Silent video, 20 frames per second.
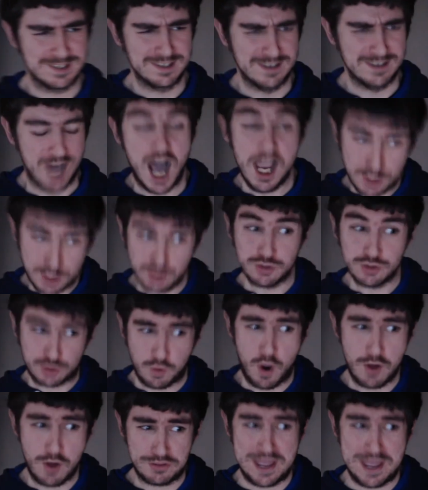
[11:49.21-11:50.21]
I could
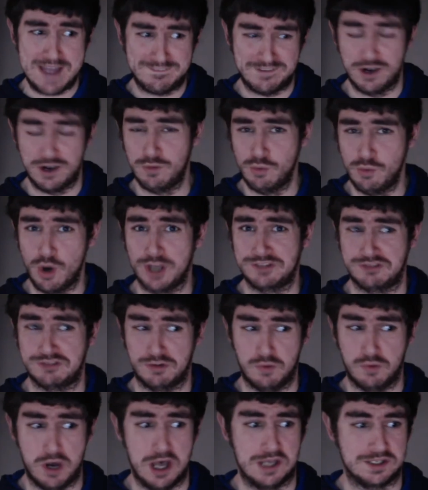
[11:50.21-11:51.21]
quote that film word for
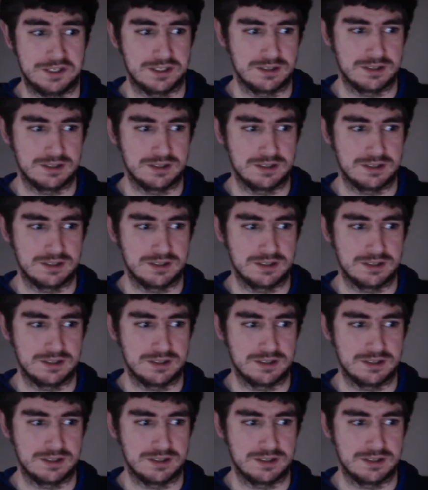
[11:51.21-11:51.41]
word.